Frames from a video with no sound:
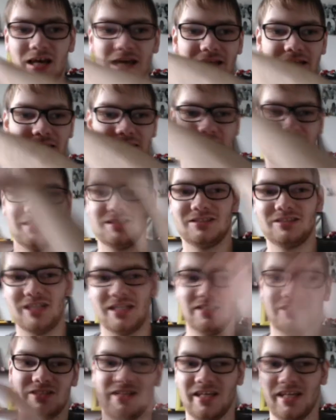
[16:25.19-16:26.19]
They kind of
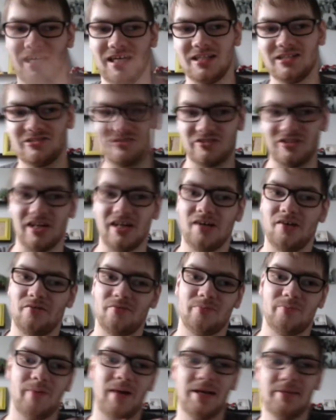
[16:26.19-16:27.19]
changed the art style
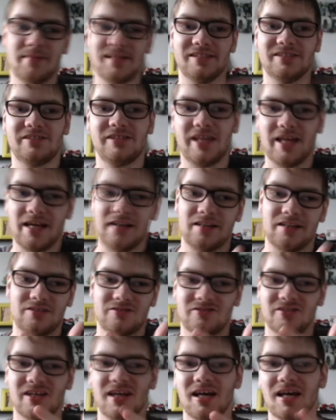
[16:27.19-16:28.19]
of Batman's
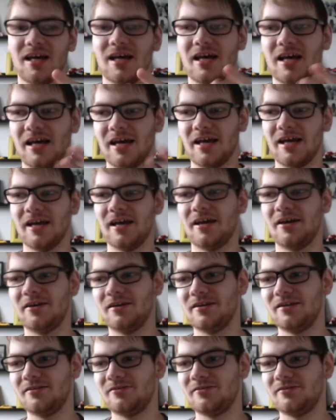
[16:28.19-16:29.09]
characters and